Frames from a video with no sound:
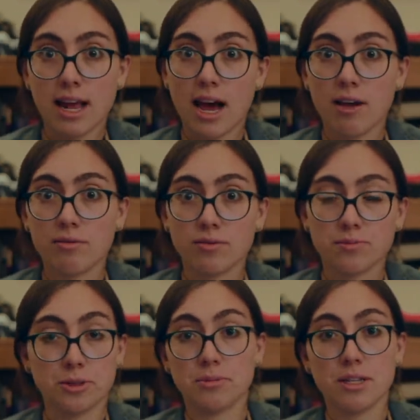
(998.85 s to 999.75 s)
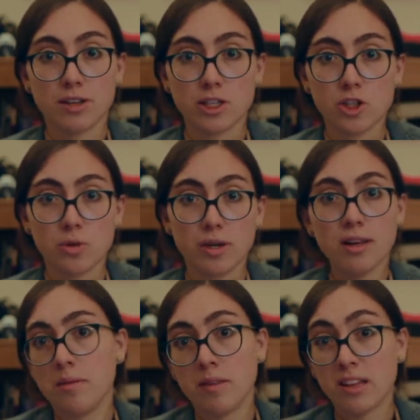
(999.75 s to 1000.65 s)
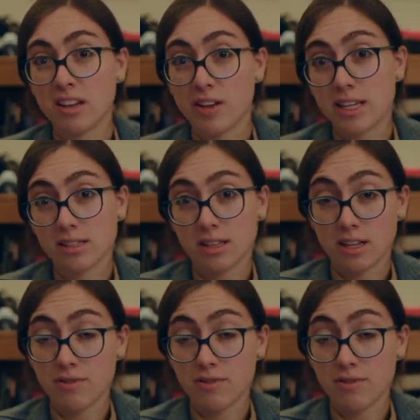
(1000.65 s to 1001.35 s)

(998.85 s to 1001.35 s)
going to have some defense to it, and the, the,